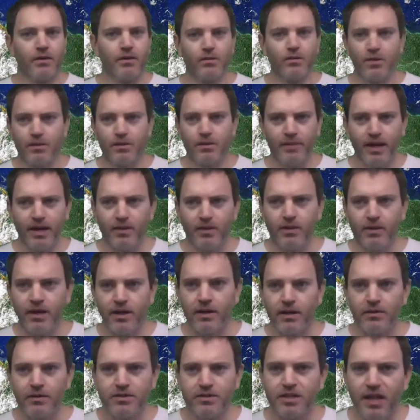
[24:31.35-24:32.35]
Come back
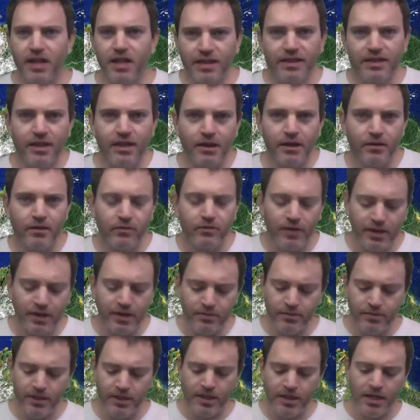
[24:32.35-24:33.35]
around. There's a lot there,
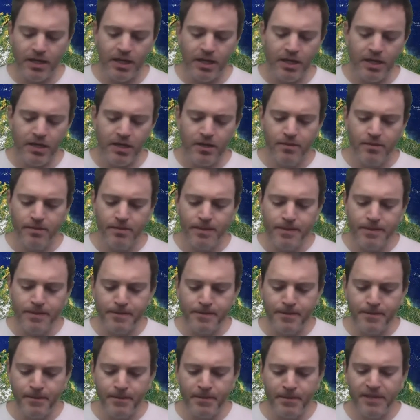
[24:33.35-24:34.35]
friend, but
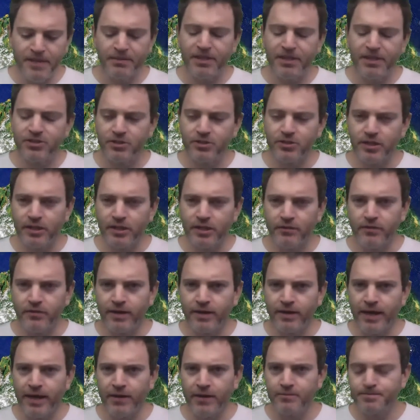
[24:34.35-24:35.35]
the big picture here for
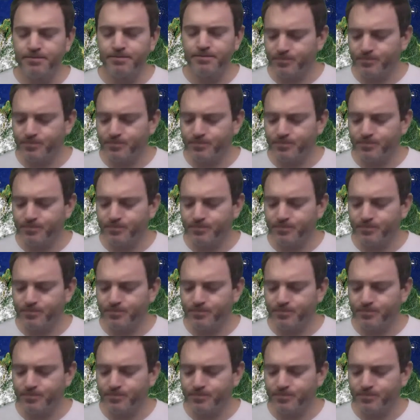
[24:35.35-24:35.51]
now,